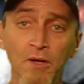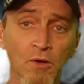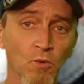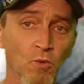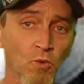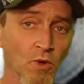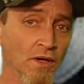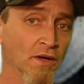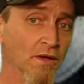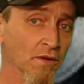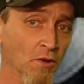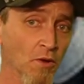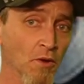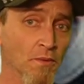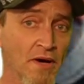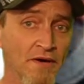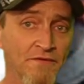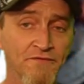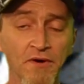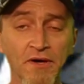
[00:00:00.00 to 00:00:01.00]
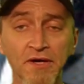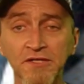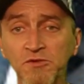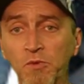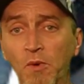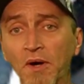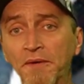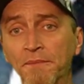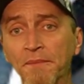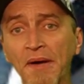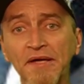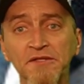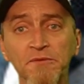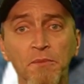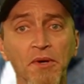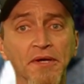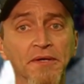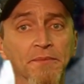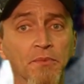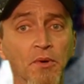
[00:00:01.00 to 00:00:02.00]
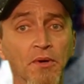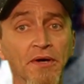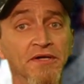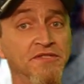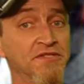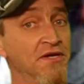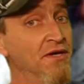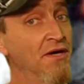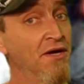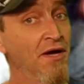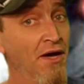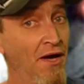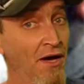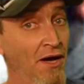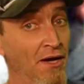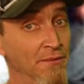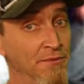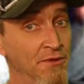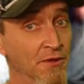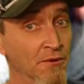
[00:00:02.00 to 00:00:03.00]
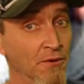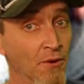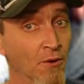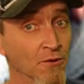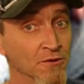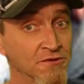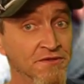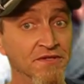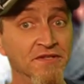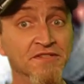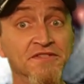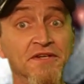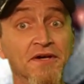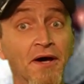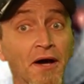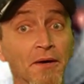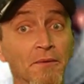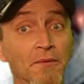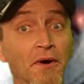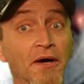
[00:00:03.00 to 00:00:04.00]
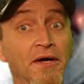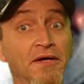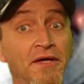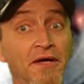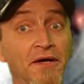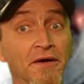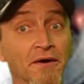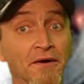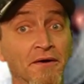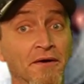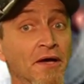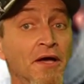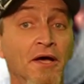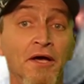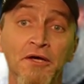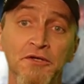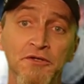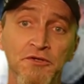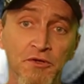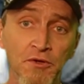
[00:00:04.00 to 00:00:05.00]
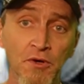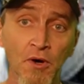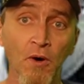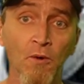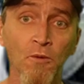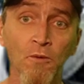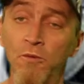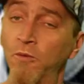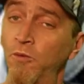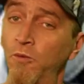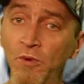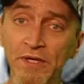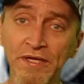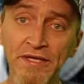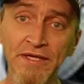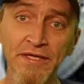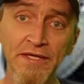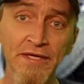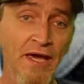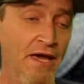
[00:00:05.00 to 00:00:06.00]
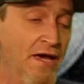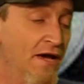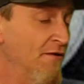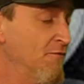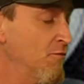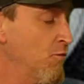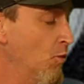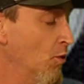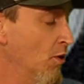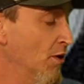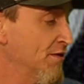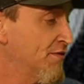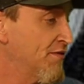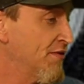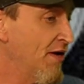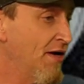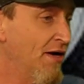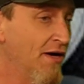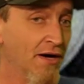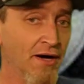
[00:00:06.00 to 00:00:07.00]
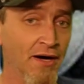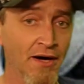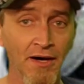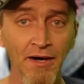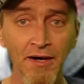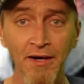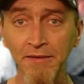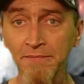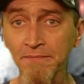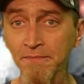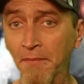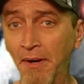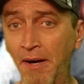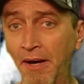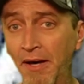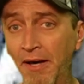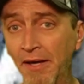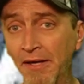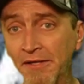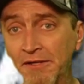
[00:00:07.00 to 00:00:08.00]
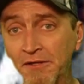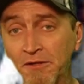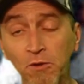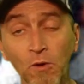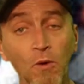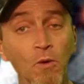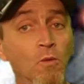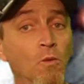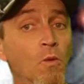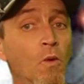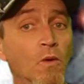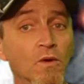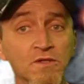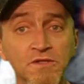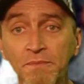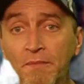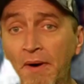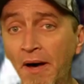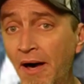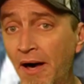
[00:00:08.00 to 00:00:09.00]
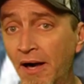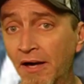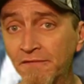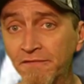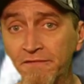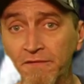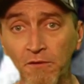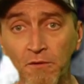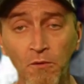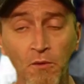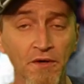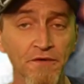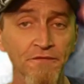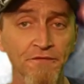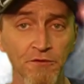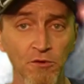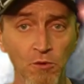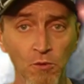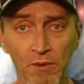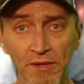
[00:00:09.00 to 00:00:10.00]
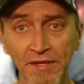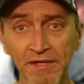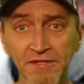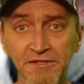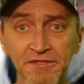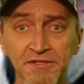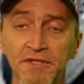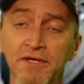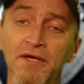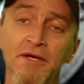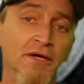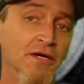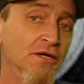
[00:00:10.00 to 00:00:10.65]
Well, hello, my friends. Welcome back to Breaking Bricks. I'm your host, this guy right here. You know, we have worked on my Clone Wars mock for quite a few weeks.